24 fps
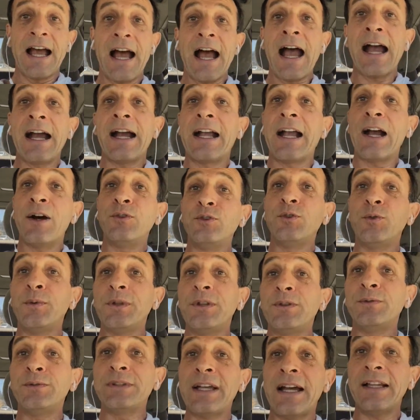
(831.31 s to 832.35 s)
And how do we
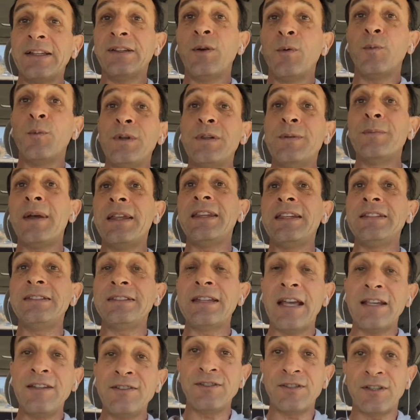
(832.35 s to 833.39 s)
do that? With
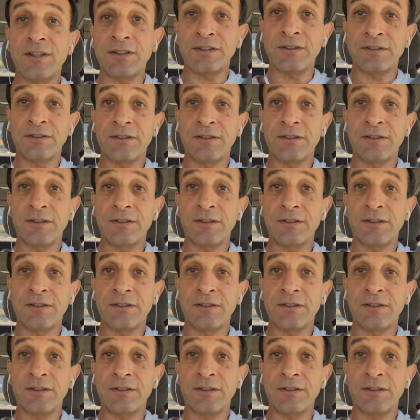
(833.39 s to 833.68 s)
meditation,